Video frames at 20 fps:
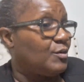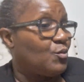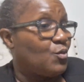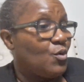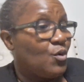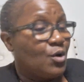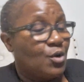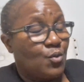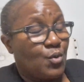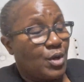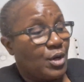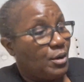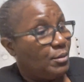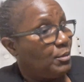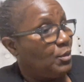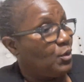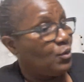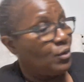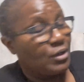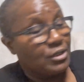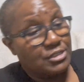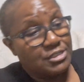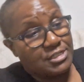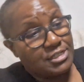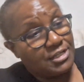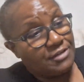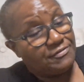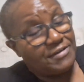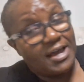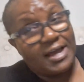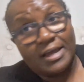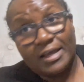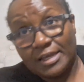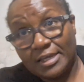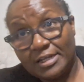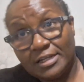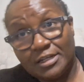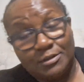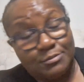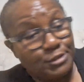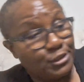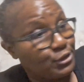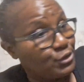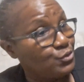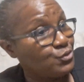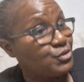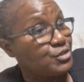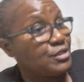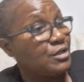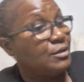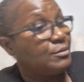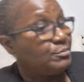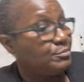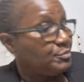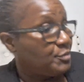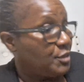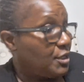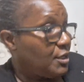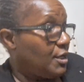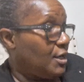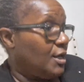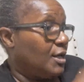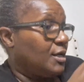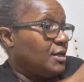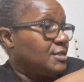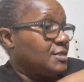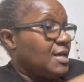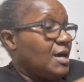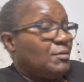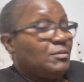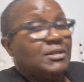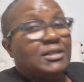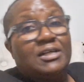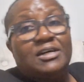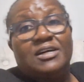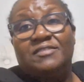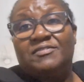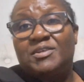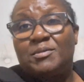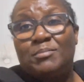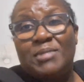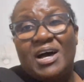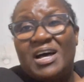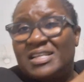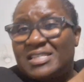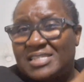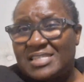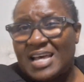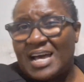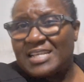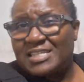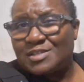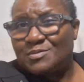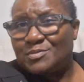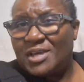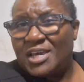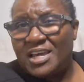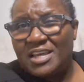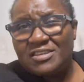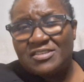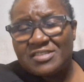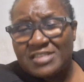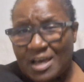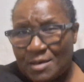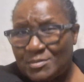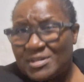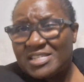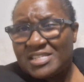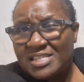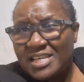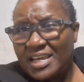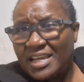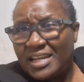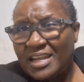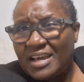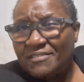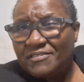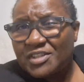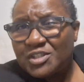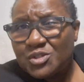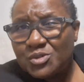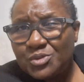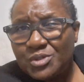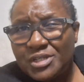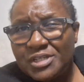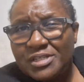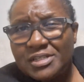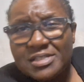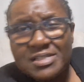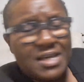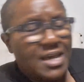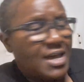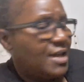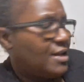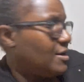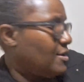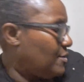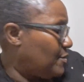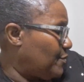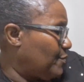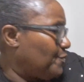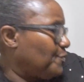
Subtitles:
watering them more, and see if I can get them to do something. Cause I would love to bonsai some hedges. I've been saying that for 2 years, haven't